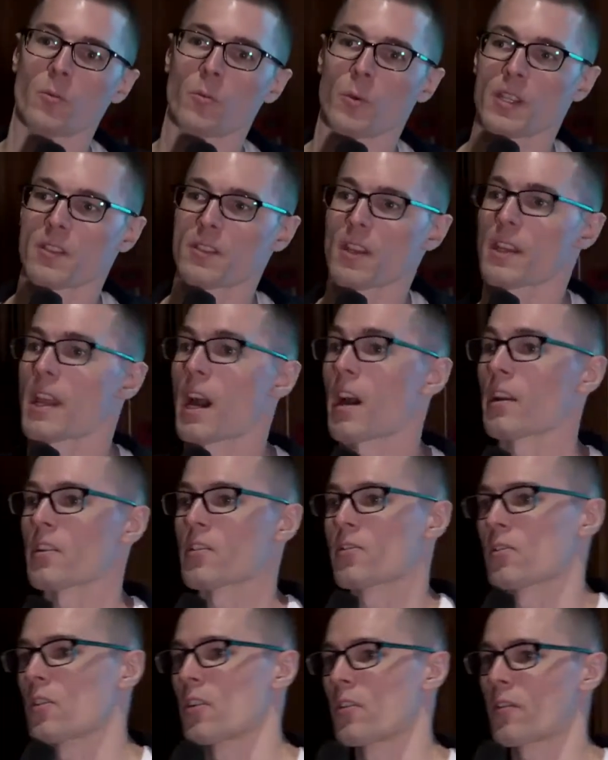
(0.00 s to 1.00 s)
we send out a
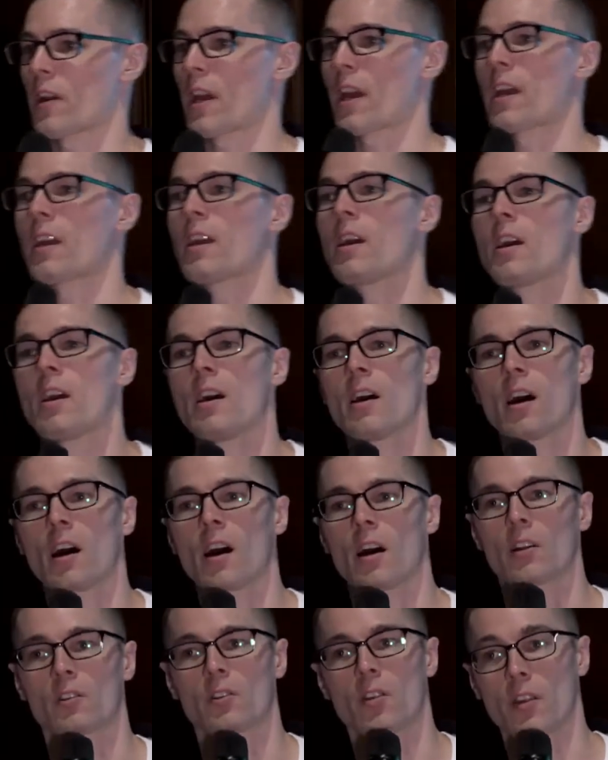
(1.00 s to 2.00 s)
survey
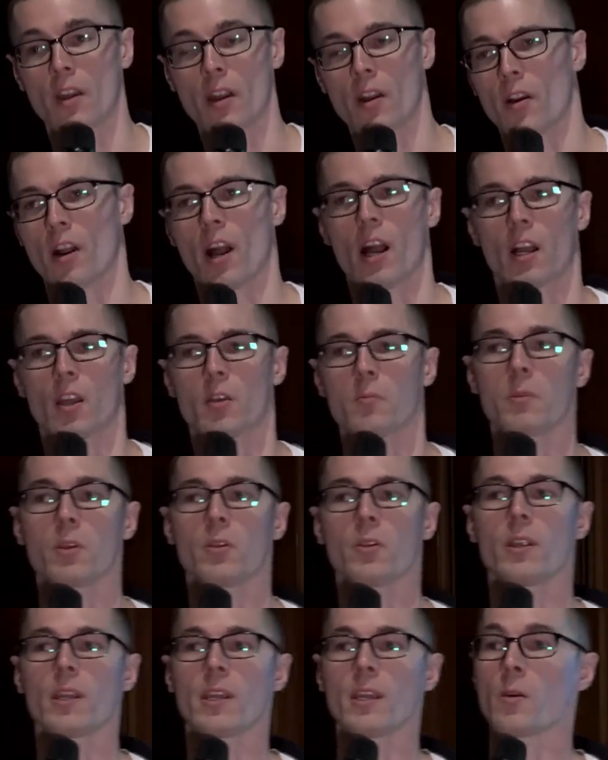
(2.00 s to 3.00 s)
to the Aragon
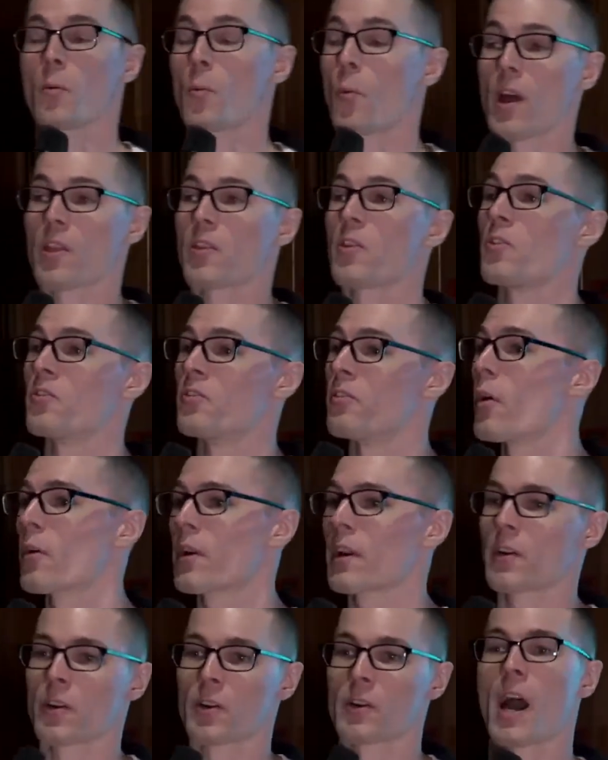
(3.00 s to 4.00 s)
community. Whether you
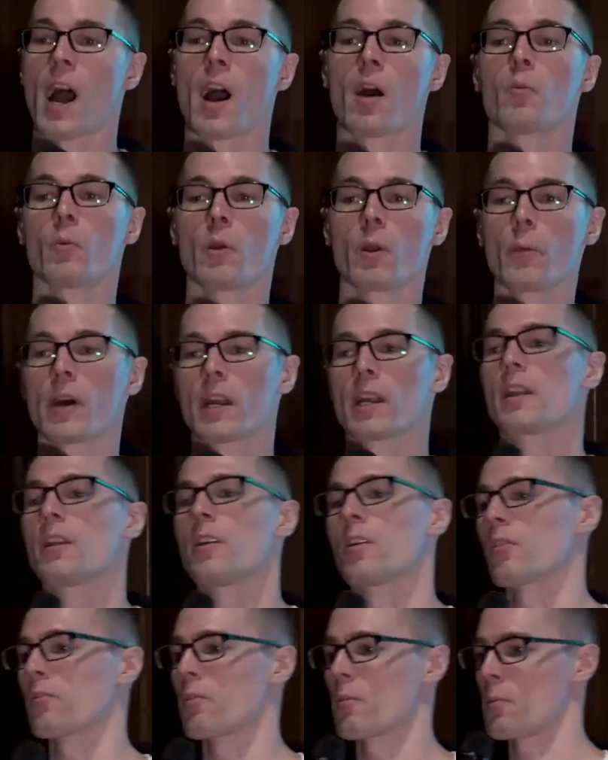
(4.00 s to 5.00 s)
voted or not, we want to
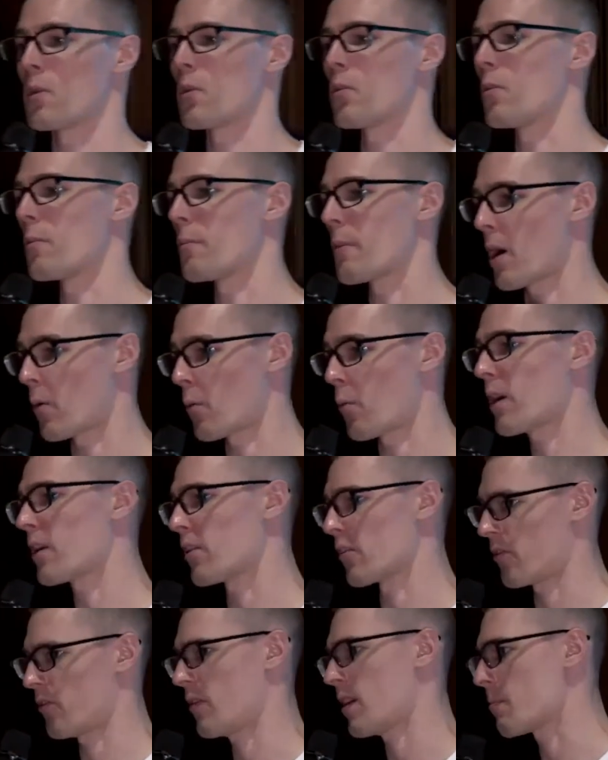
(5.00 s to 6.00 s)
hear from you about what
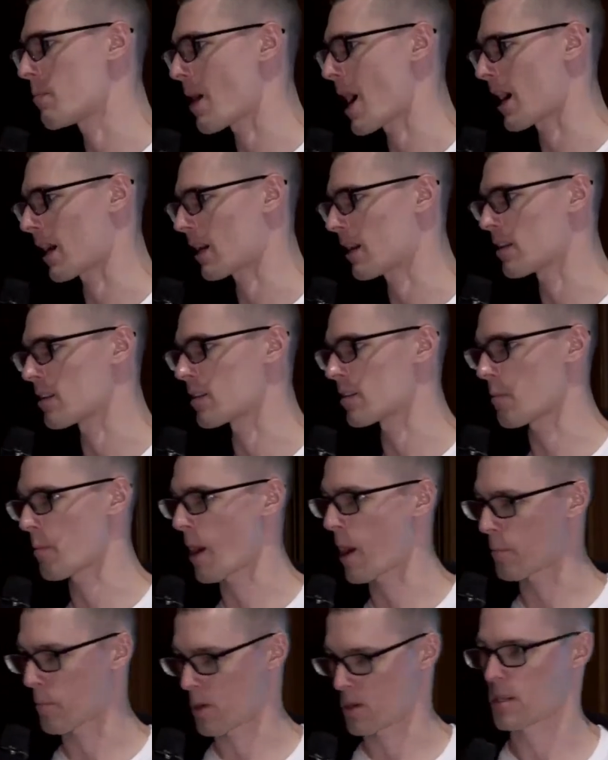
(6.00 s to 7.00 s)
your feedback is
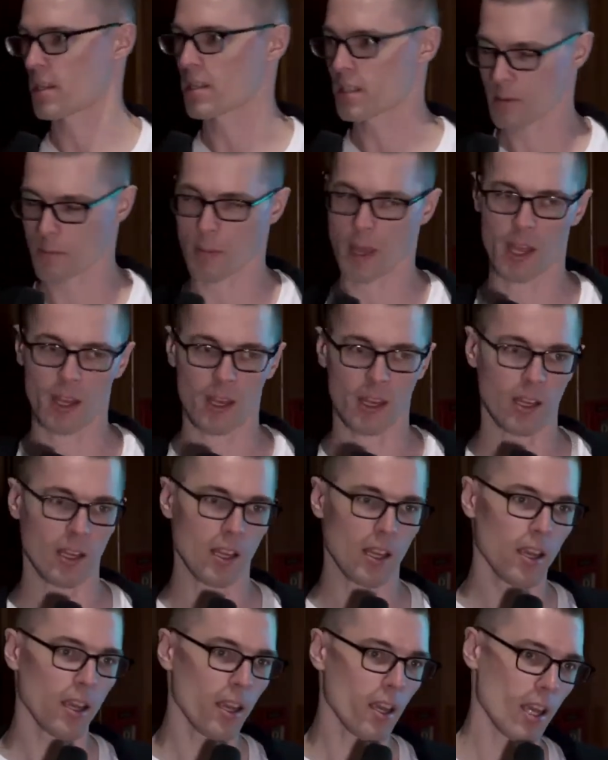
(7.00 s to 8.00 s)
about participating
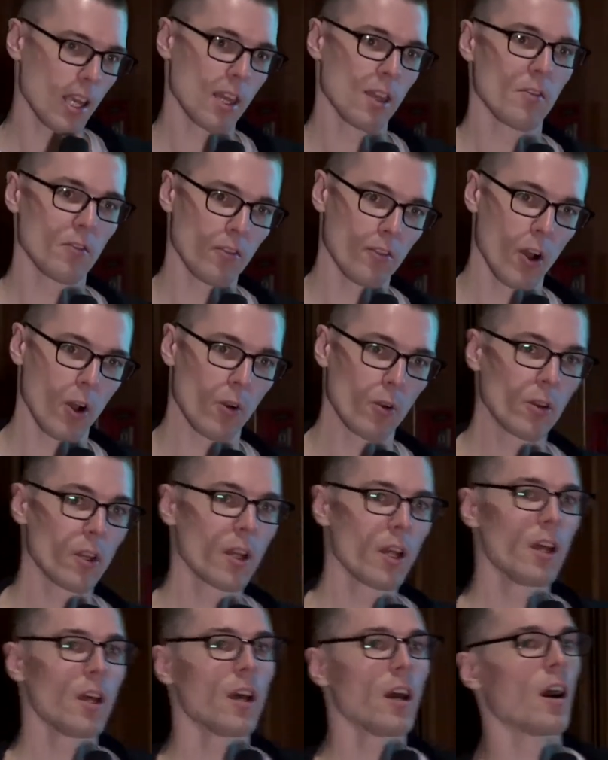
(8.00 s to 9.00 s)
in the vote.
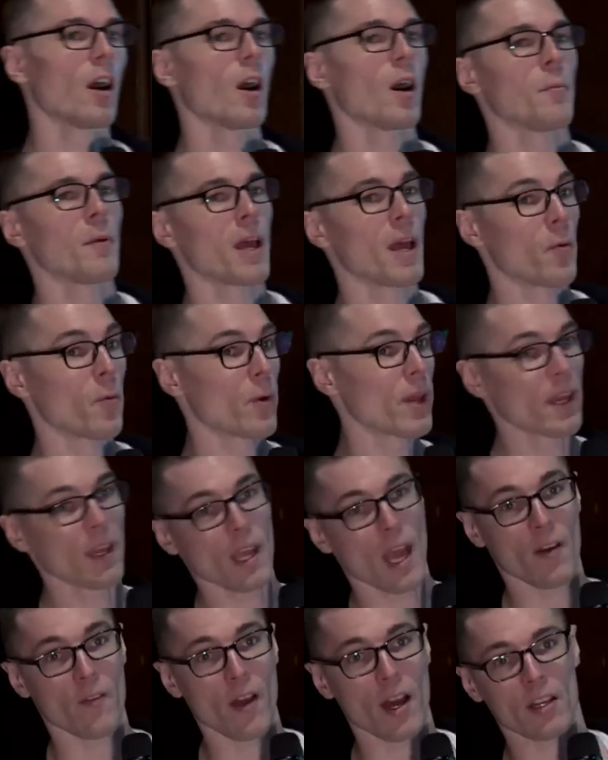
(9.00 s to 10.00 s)
And we
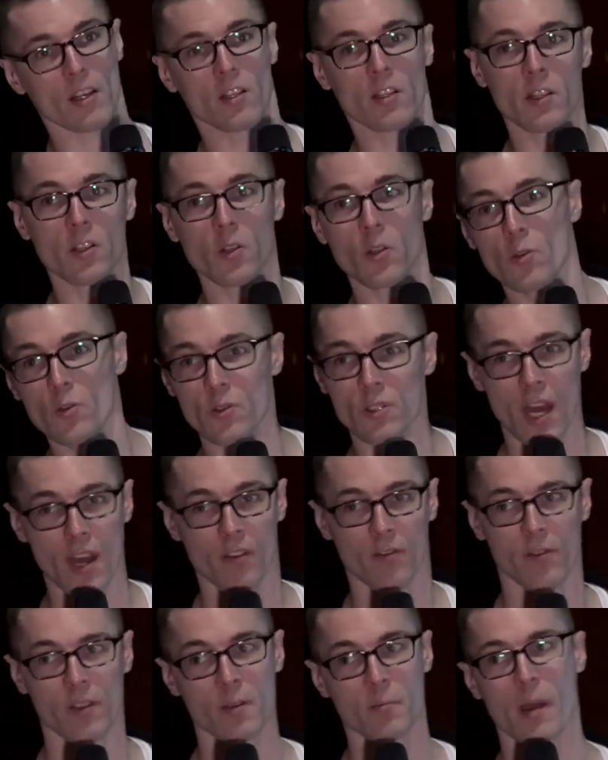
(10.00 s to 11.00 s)
have actually used
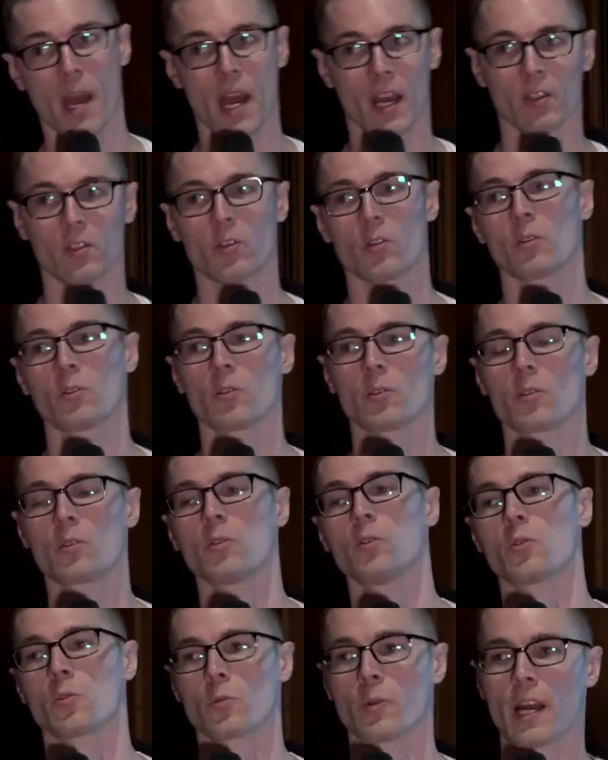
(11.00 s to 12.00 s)
that feedback to
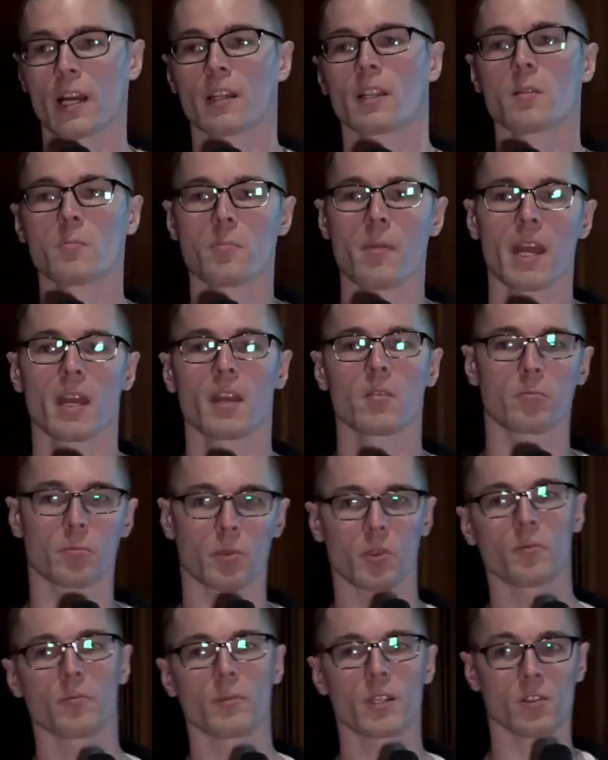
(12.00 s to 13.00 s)
directly make
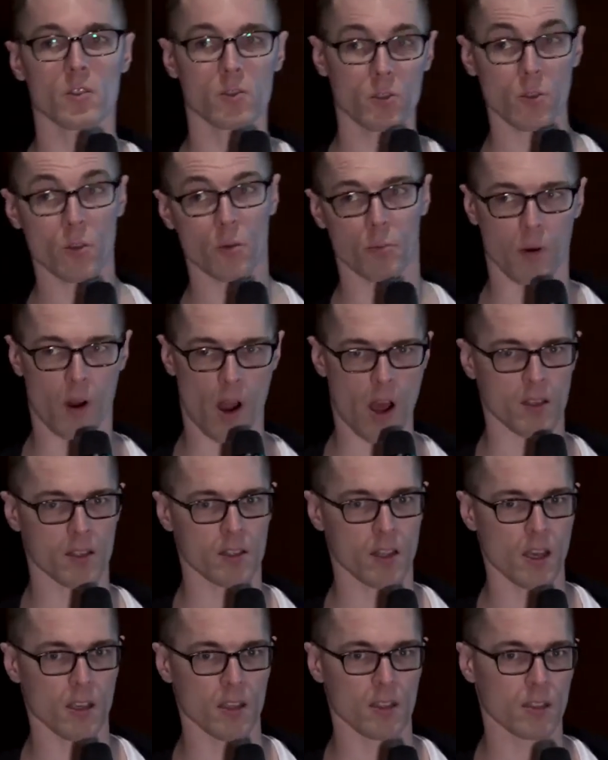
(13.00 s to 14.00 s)
improvements to the
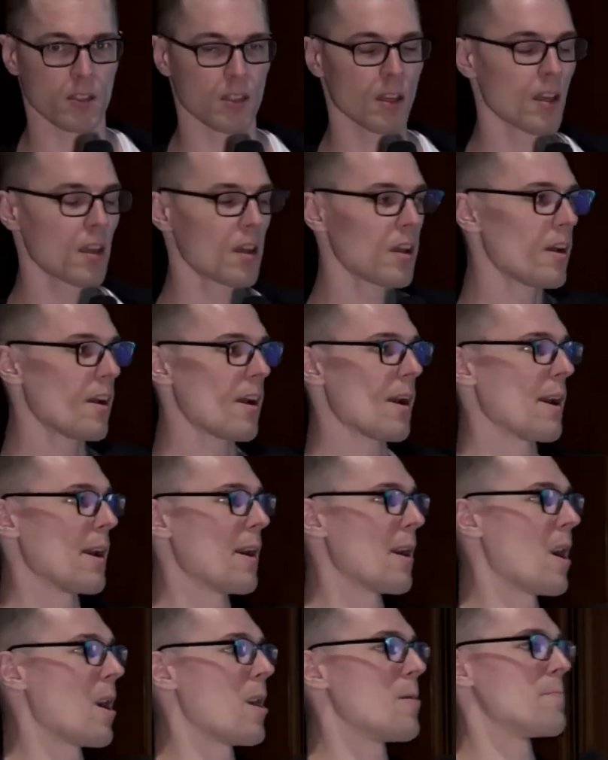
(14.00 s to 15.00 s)
process.
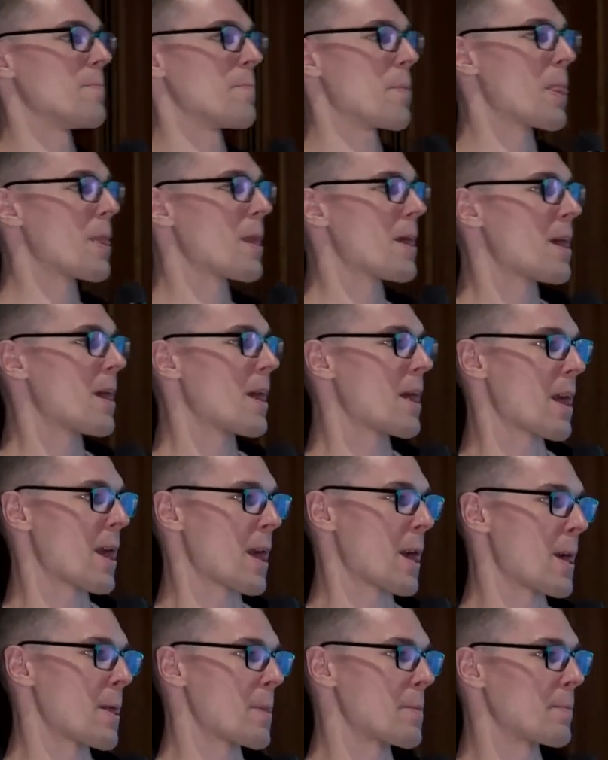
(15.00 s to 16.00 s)

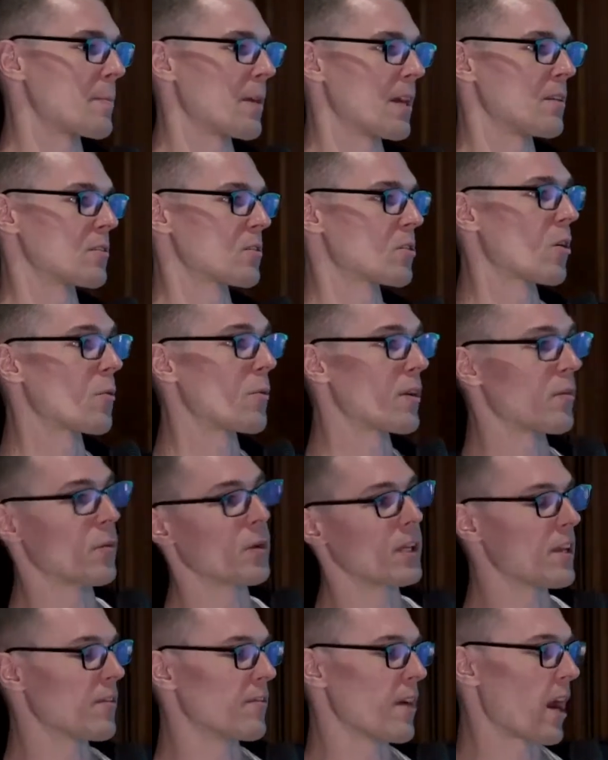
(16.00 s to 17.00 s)
And so we
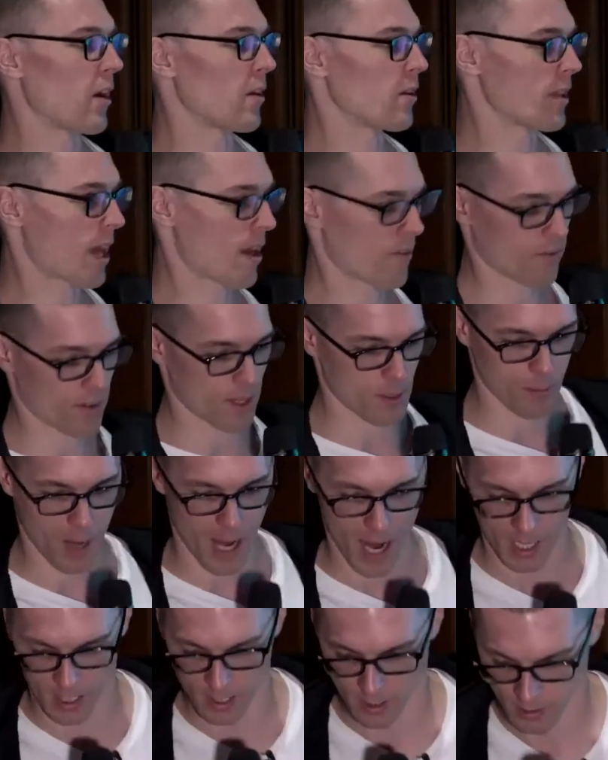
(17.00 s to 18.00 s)
really value that
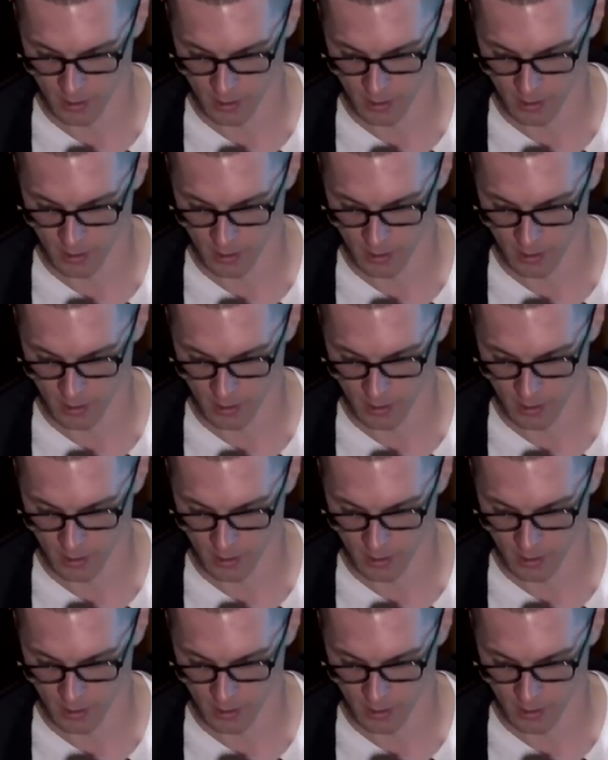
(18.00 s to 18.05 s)
feedback.